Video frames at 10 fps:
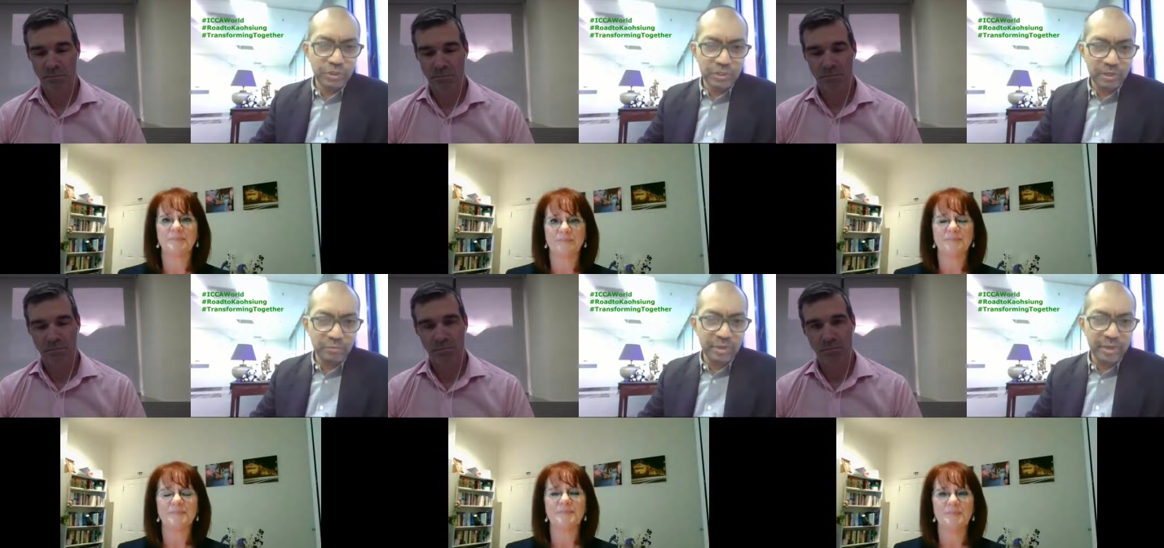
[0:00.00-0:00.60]

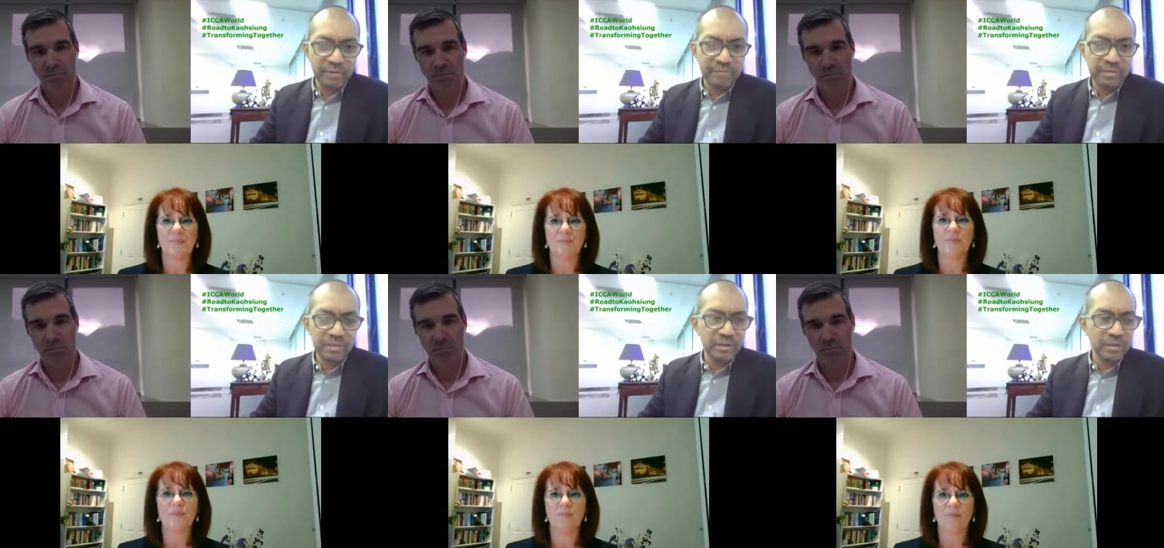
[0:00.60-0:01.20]
Speaker 1: that we have. I
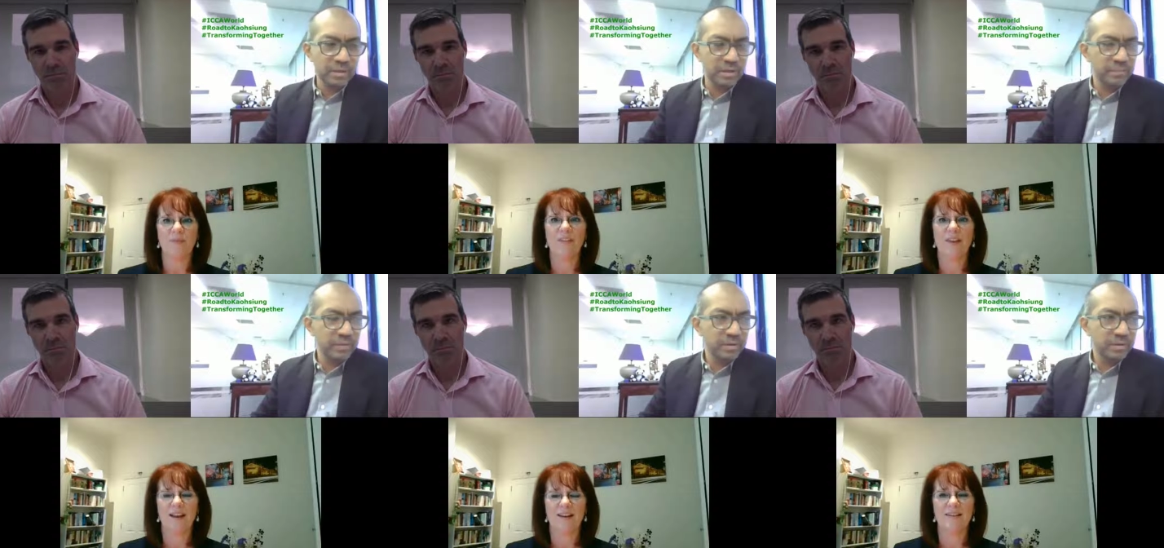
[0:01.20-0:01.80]
think
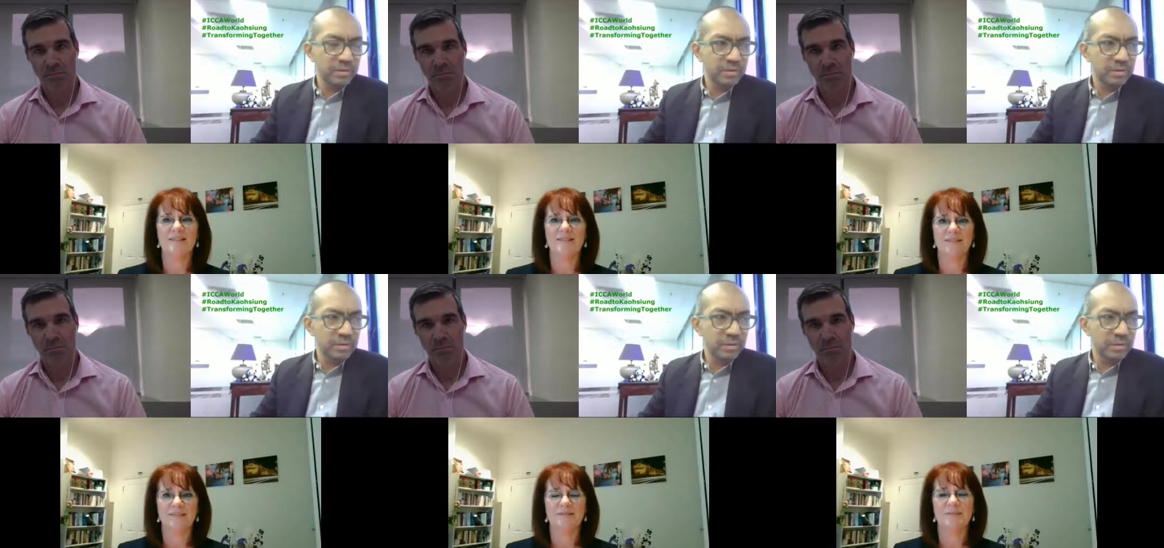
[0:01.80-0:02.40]
um,
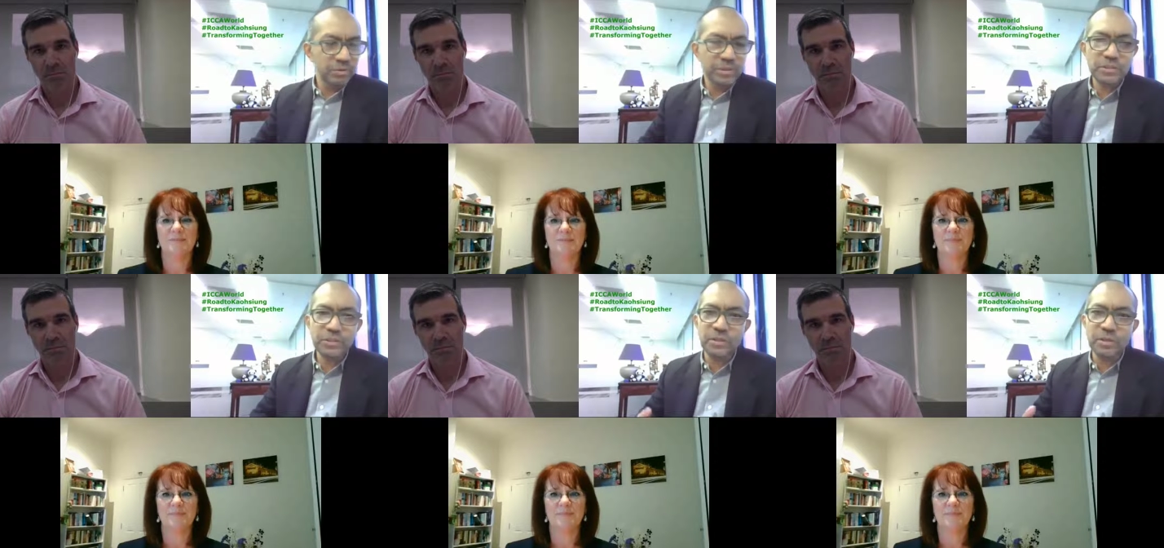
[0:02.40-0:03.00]
uh, you know this
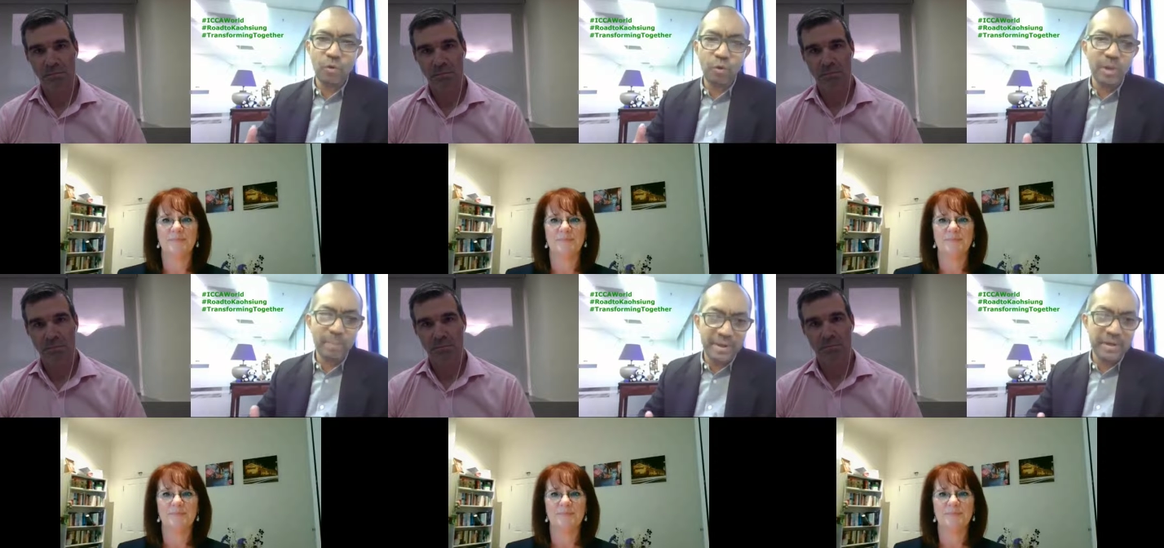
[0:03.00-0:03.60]
is a
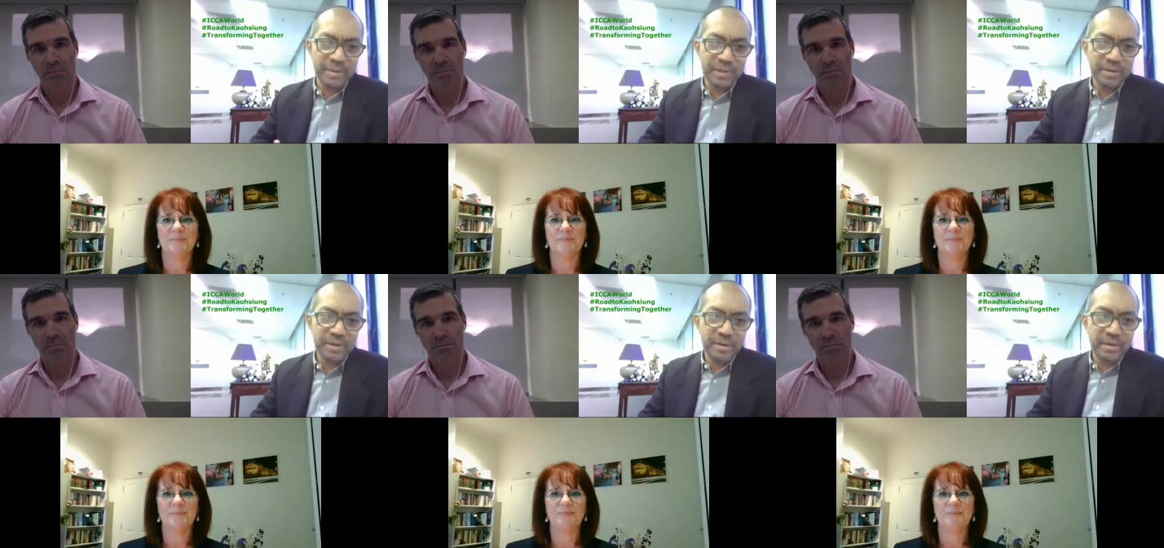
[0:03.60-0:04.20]
global pandemic
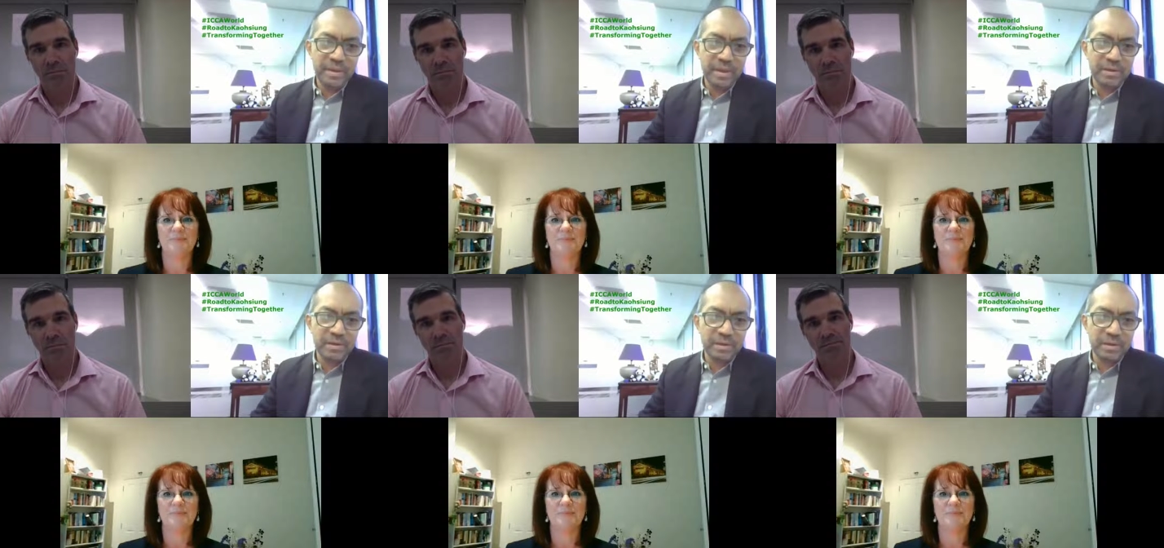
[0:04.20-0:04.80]

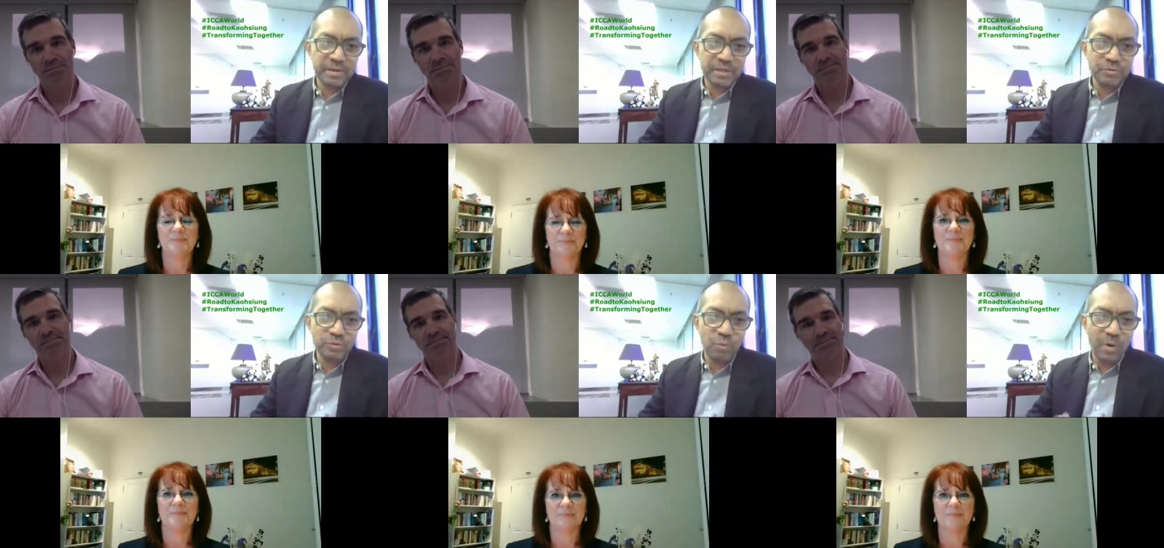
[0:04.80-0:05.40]
yet uh, there's
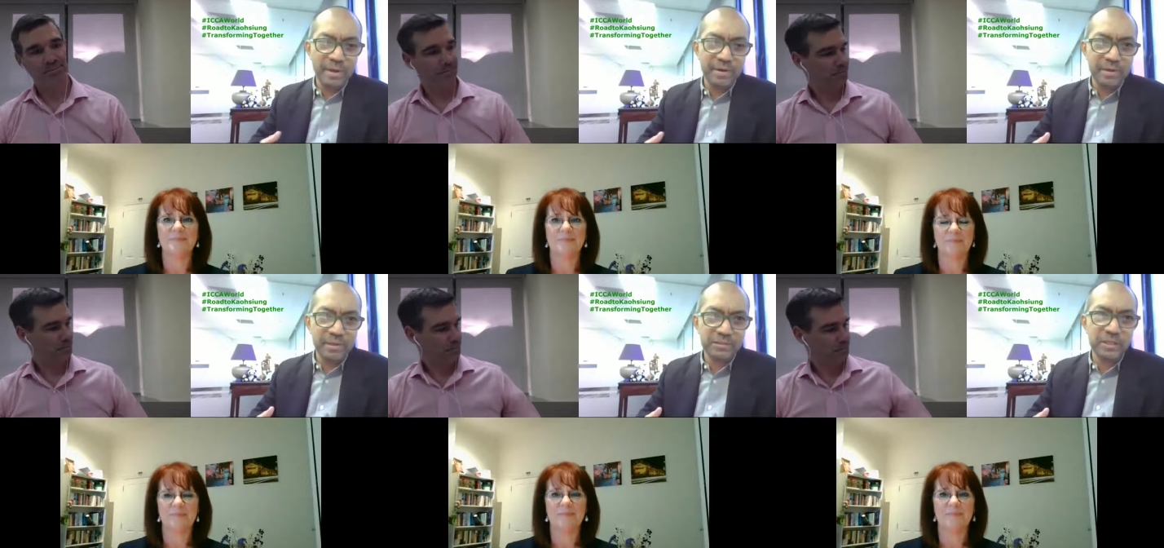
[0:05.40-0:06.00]
no one
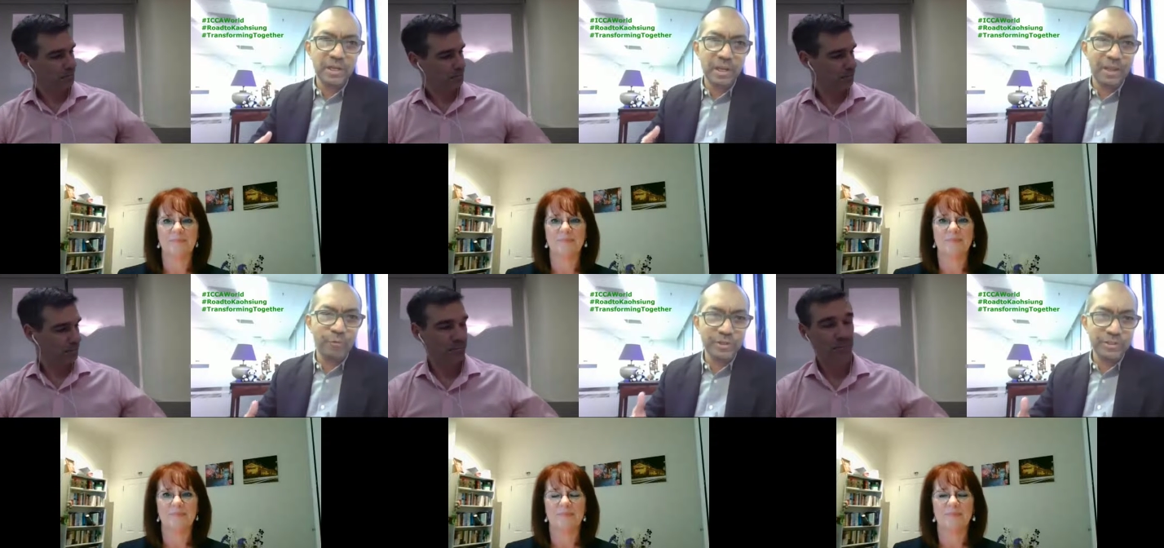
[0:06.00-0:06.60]
uh, single
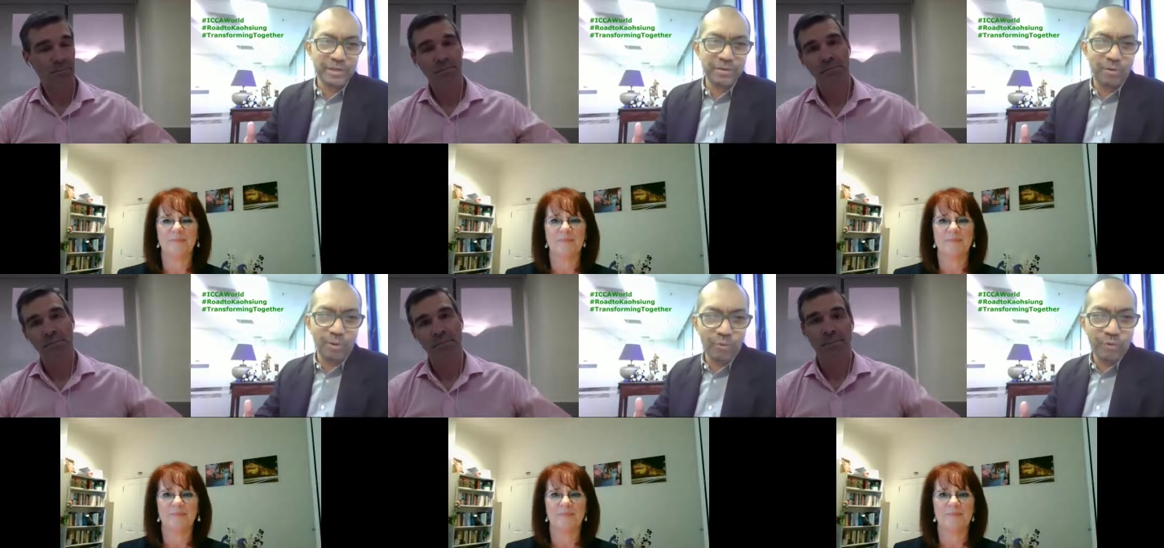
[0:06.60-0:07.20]
language that
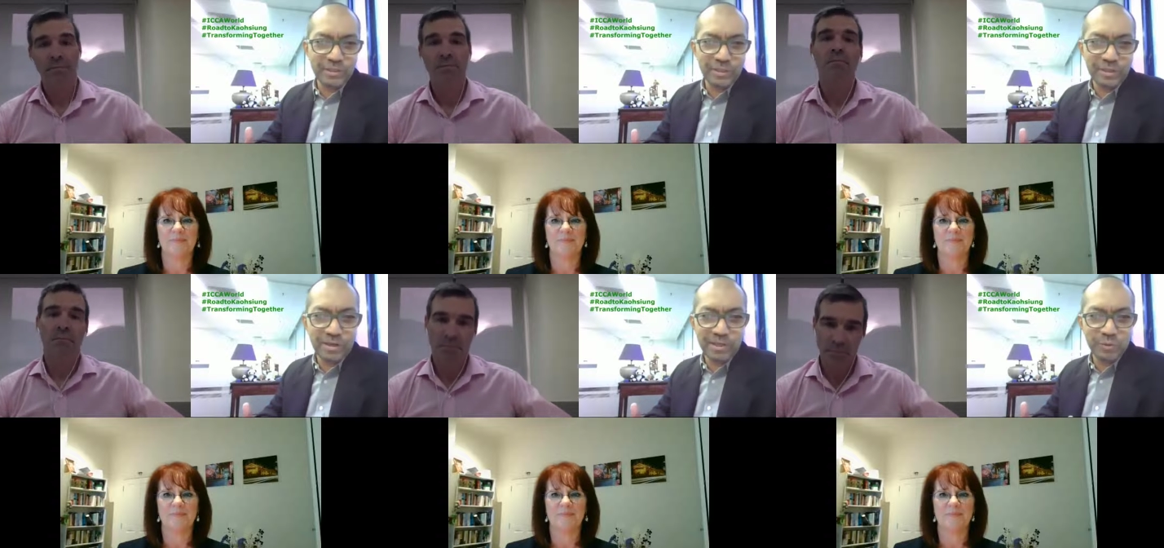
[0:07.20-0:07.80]
all of us
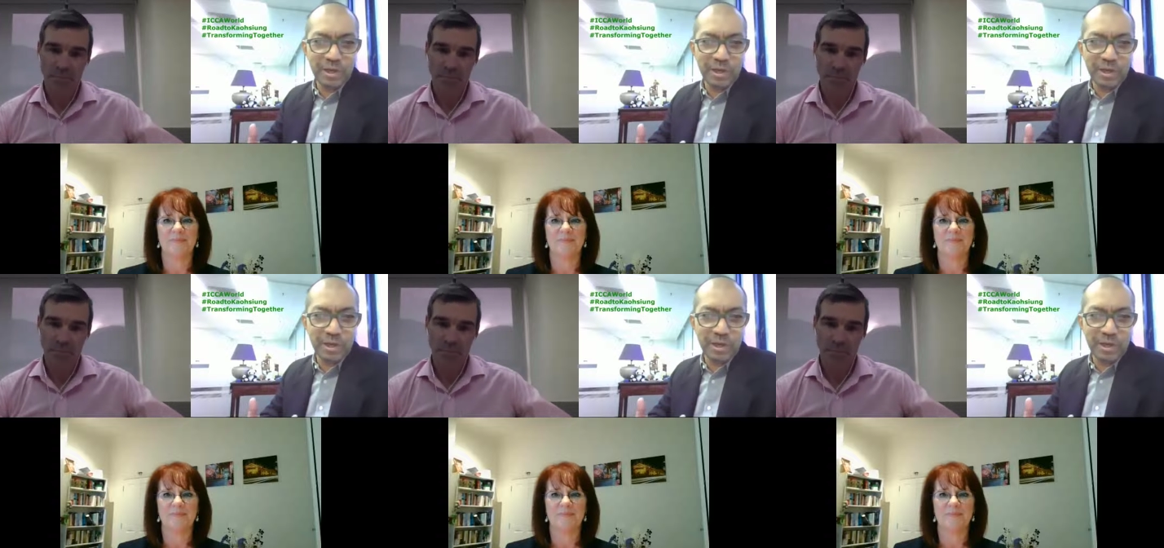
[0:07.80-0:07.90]
are,